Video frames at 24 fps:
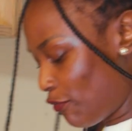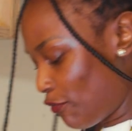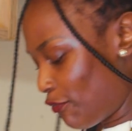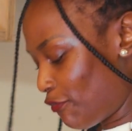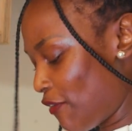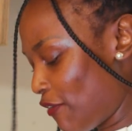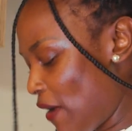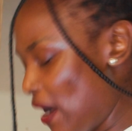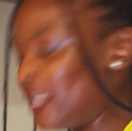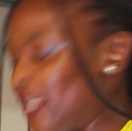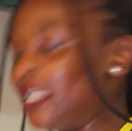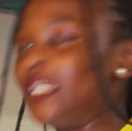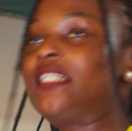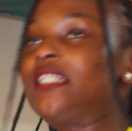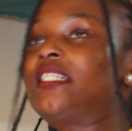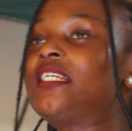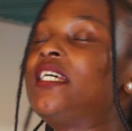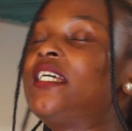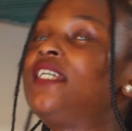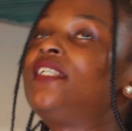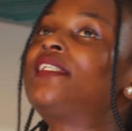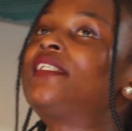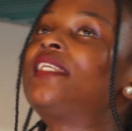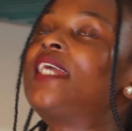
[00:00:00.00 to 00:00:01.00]
fun it
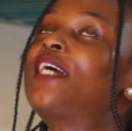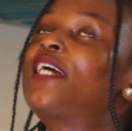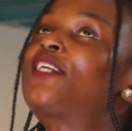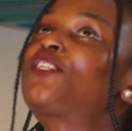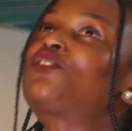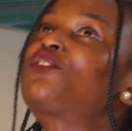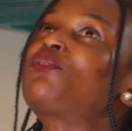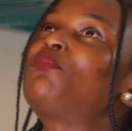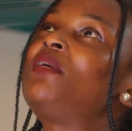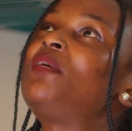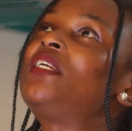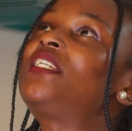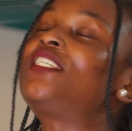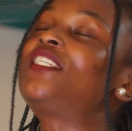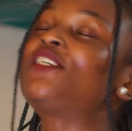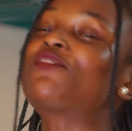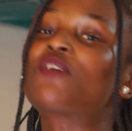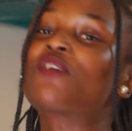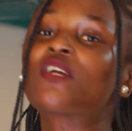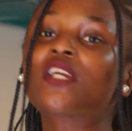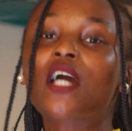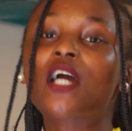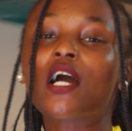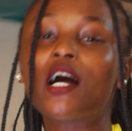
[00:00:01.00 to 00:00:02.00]
is like to meet
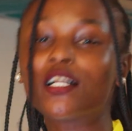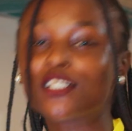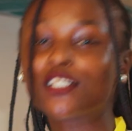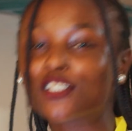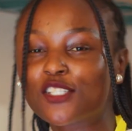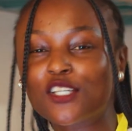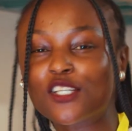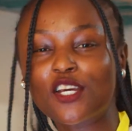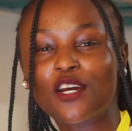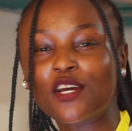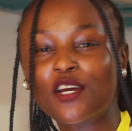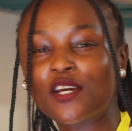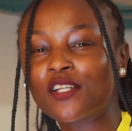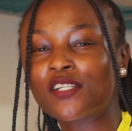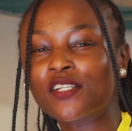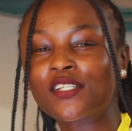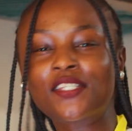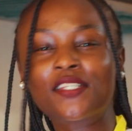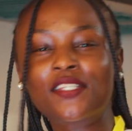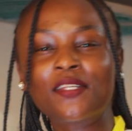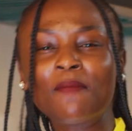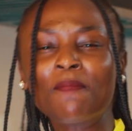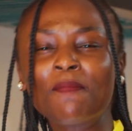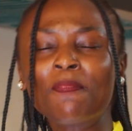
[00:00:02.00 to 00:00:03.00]
different cultures,